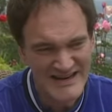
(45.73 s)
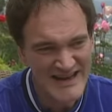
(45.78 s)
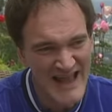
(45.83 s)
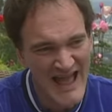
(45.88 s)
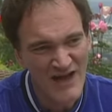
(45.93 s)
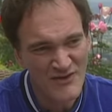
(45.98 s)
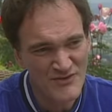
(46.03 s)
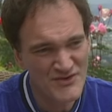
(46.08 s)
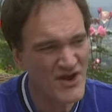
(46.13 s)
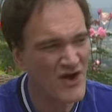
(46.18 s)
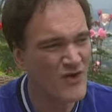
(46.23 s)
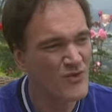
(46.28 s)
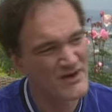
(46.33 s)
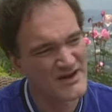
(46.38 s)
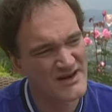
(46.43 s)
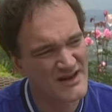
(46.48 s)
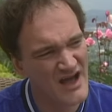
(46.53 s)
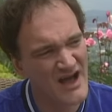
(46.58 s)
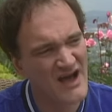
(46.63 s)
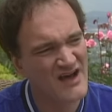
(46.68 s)
now know
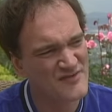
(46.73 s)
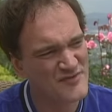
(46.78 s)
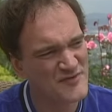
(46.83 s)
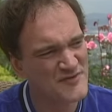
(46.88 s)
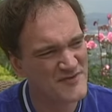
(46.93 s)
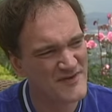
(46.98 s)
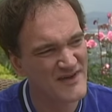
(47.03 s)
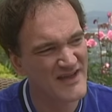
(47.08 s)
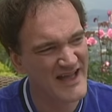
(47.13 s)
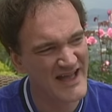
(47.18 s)
enough,